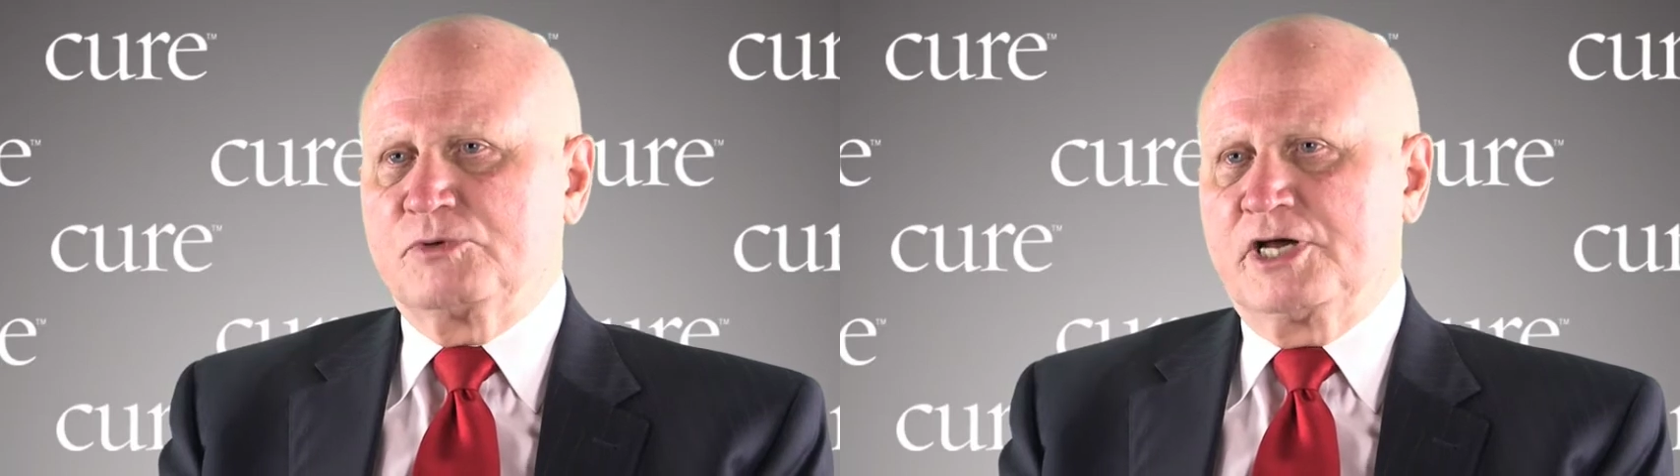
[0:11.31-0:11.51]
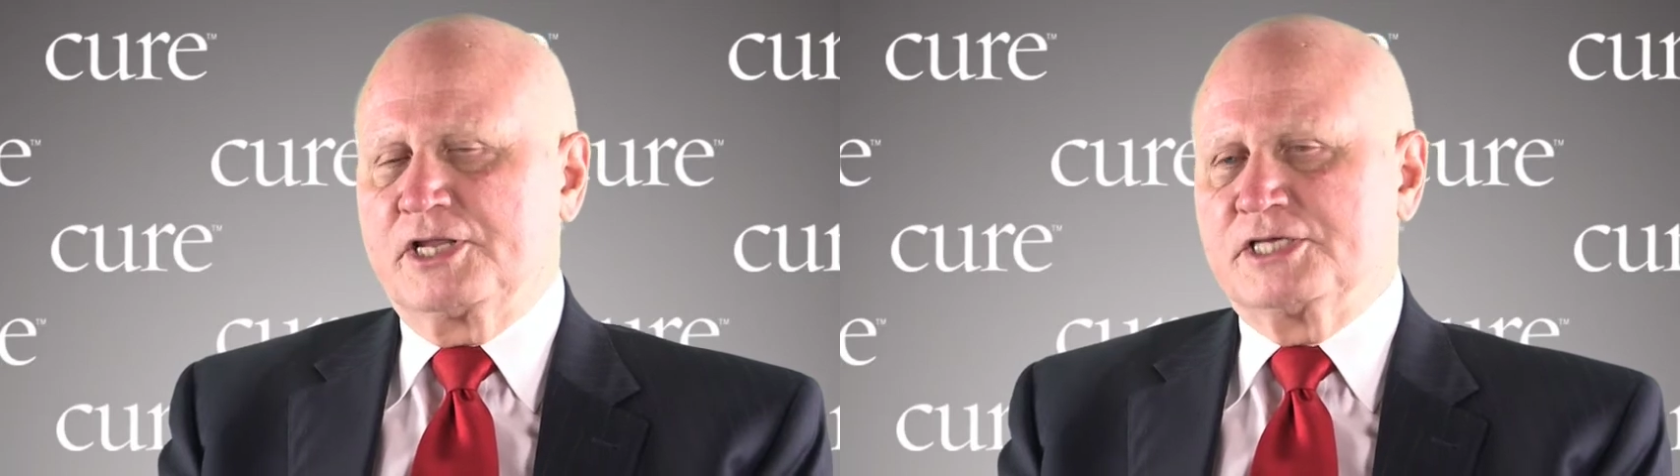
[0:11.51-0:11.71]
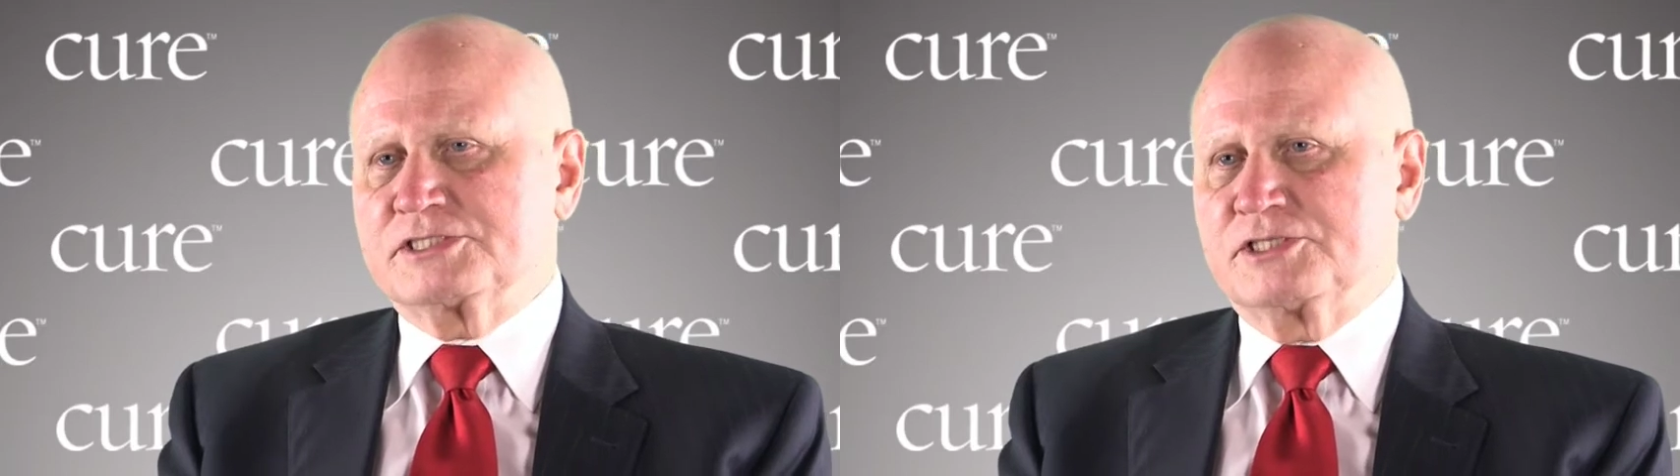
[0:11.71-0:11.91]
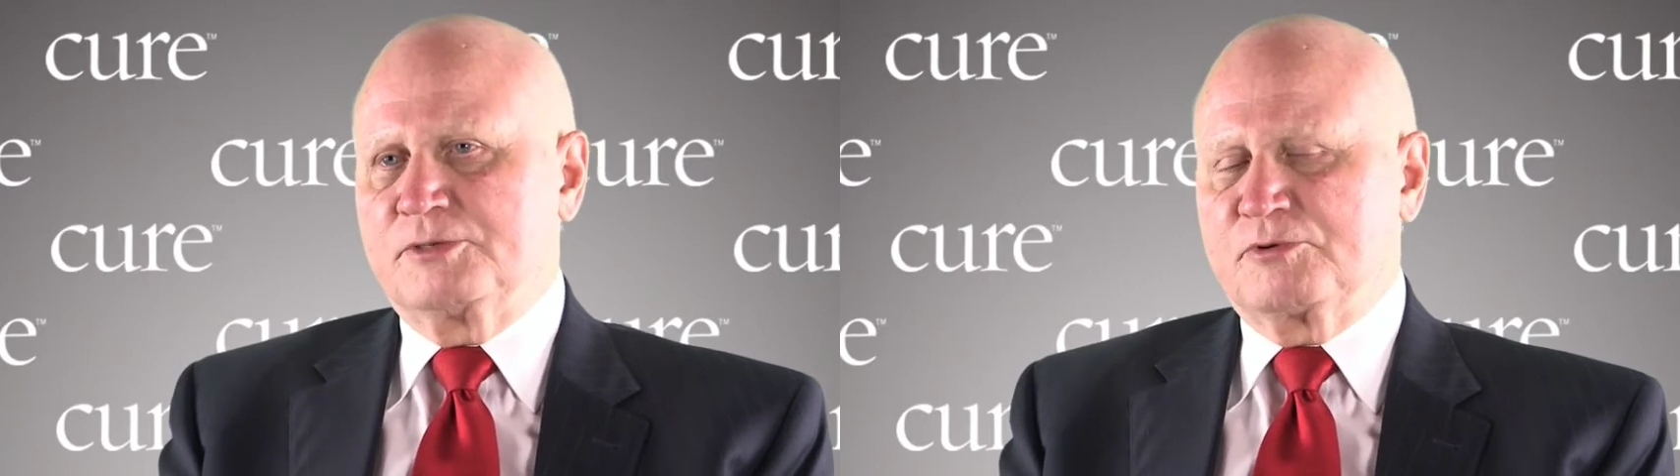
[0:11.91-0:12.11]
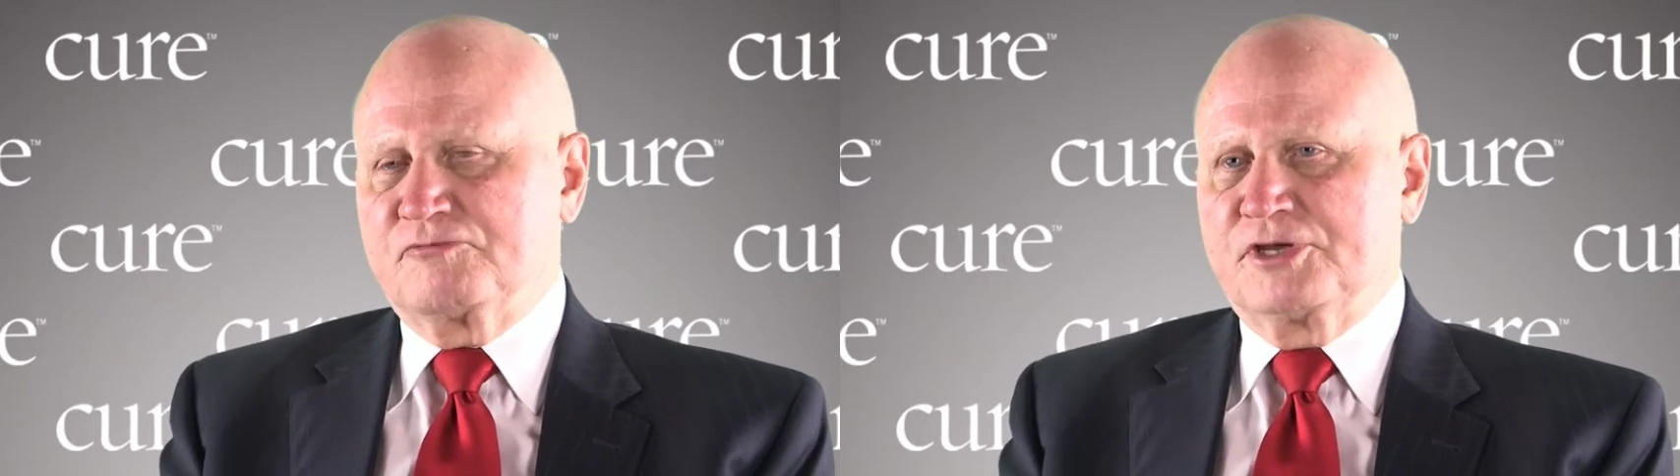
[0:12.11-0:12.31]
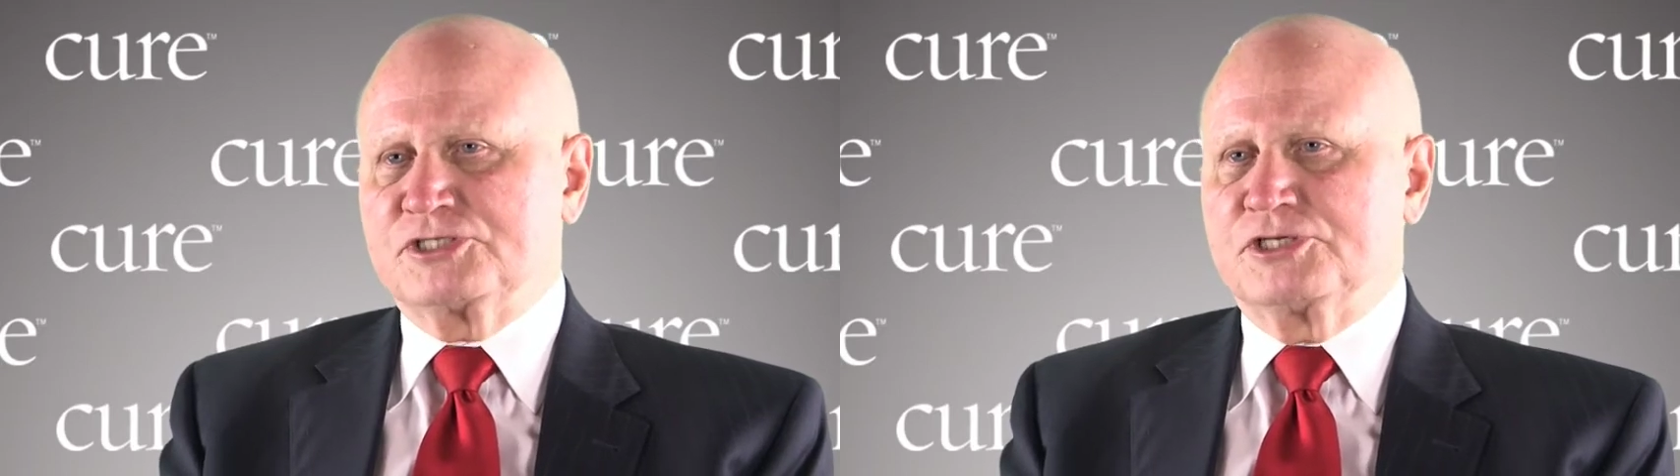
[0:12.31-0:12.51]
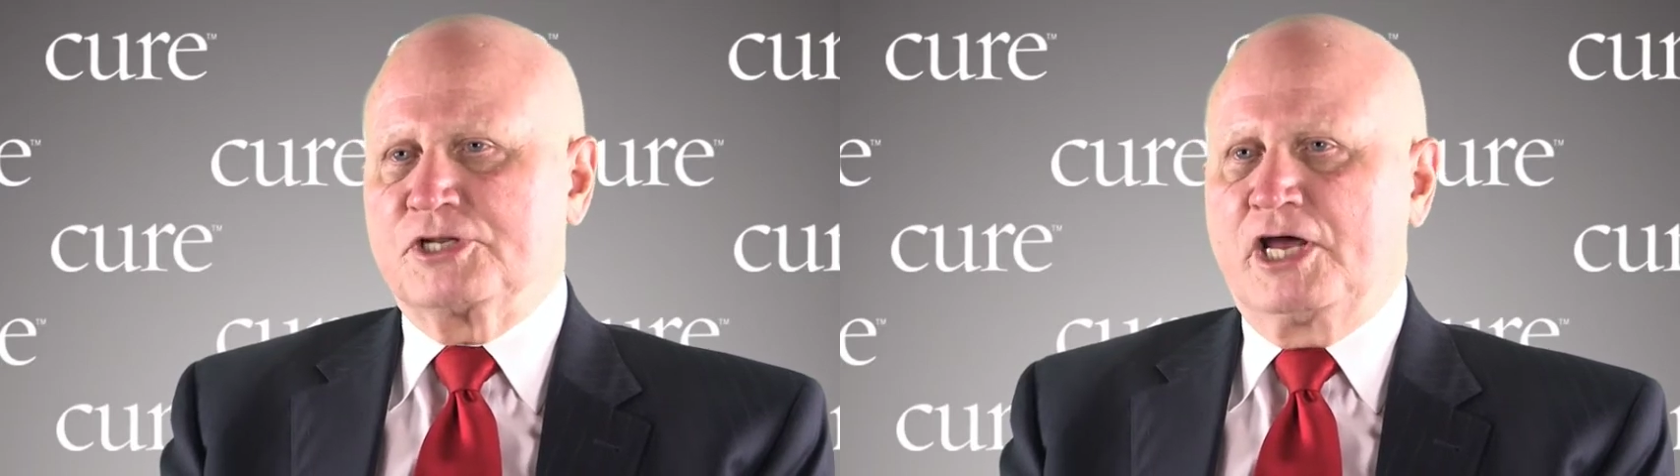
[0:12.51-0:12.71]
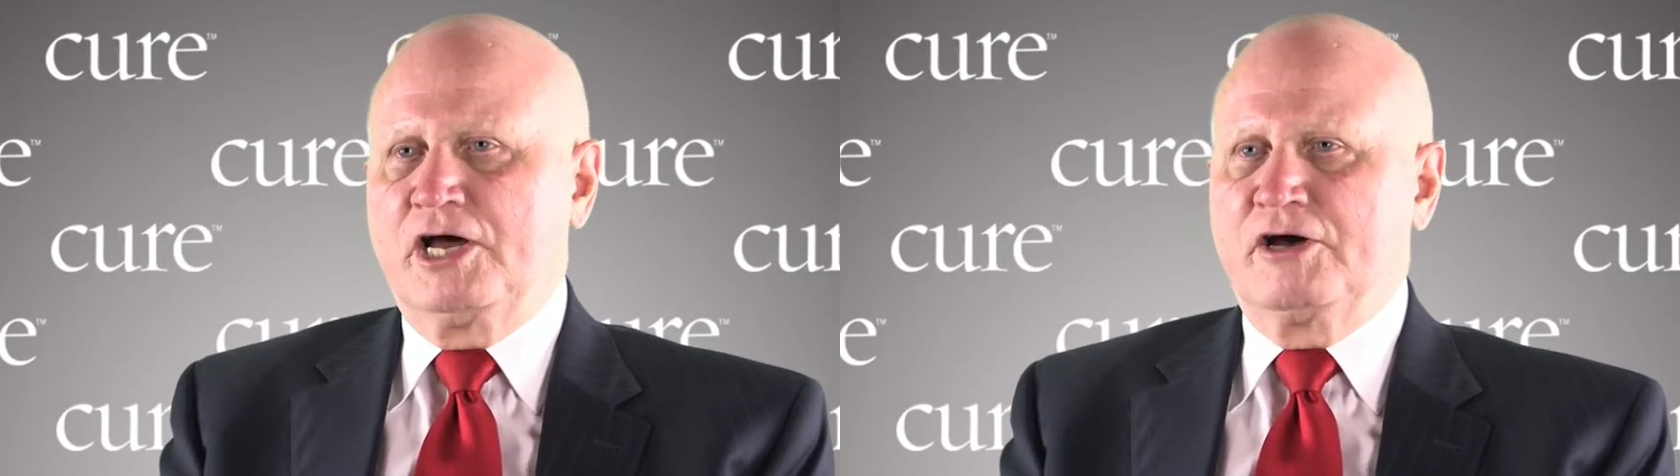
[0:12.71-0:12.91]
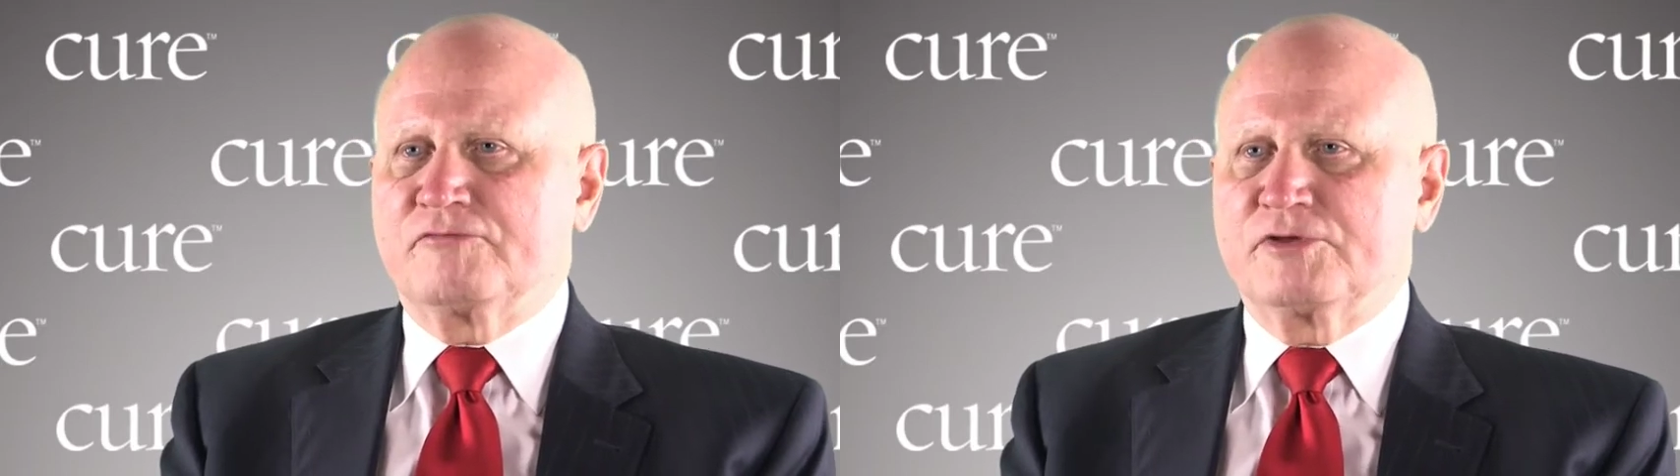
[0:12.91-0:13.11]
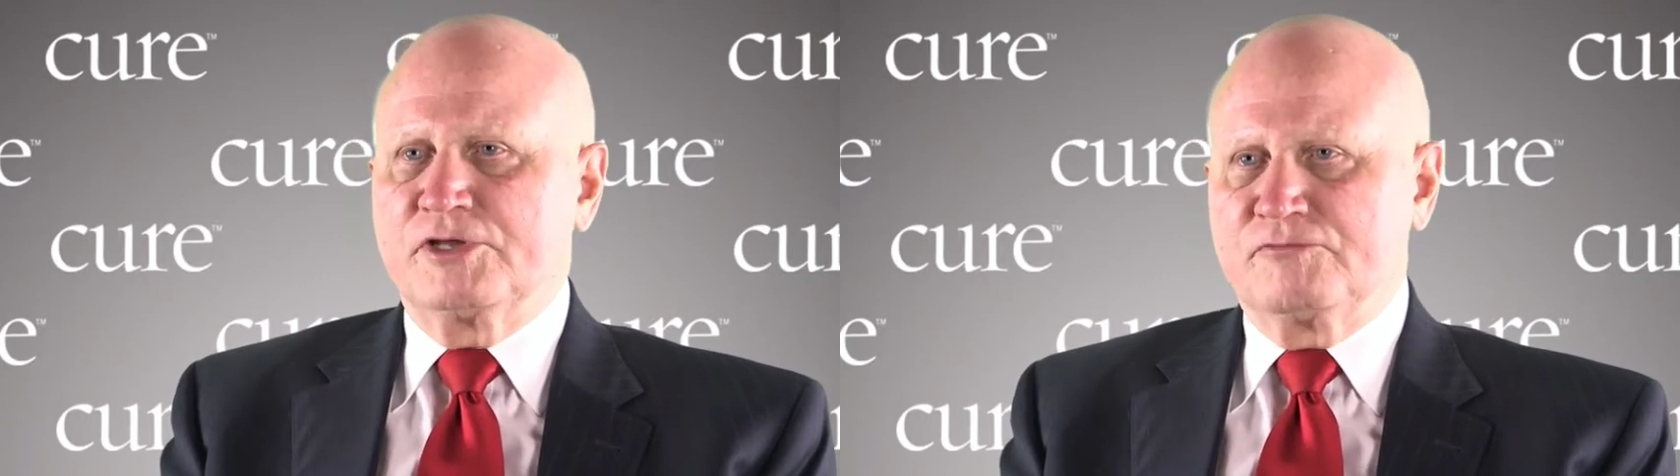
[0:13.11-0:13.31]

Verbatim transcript: well as the prevention of